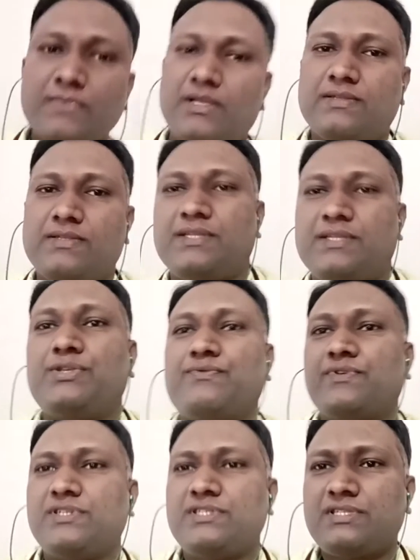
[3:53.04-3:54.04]
See,
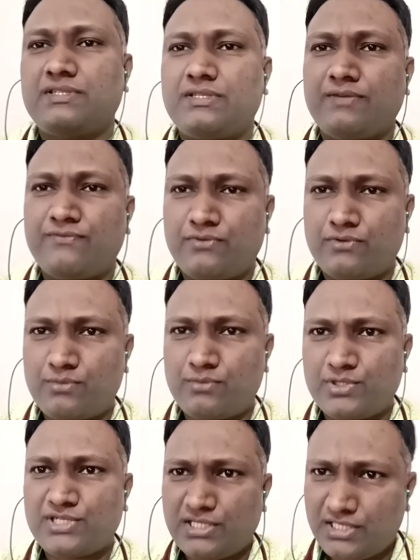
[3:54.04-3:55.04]
first and
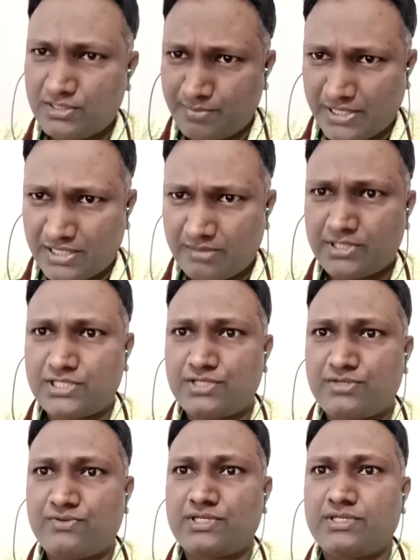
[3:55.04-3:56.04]
foremost, in this pandemic
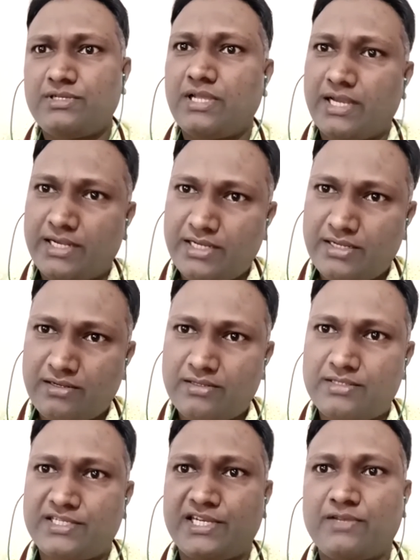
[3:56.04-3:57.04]
situation and in the
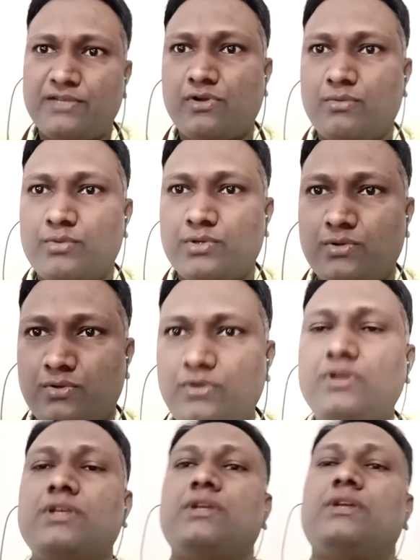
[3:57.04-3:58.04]
setting of the common
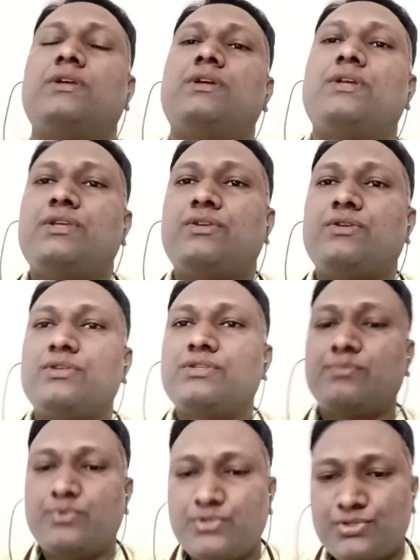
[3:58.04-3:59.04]
cold, you're
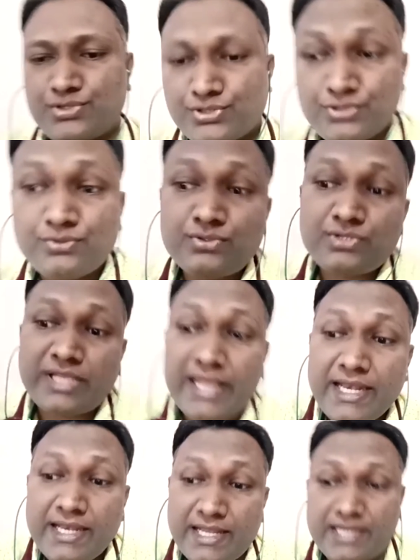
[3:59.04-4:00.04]
supposed to use
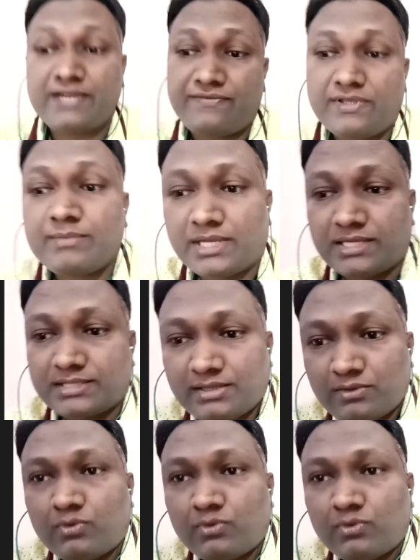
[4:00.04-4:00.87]
N95 mask.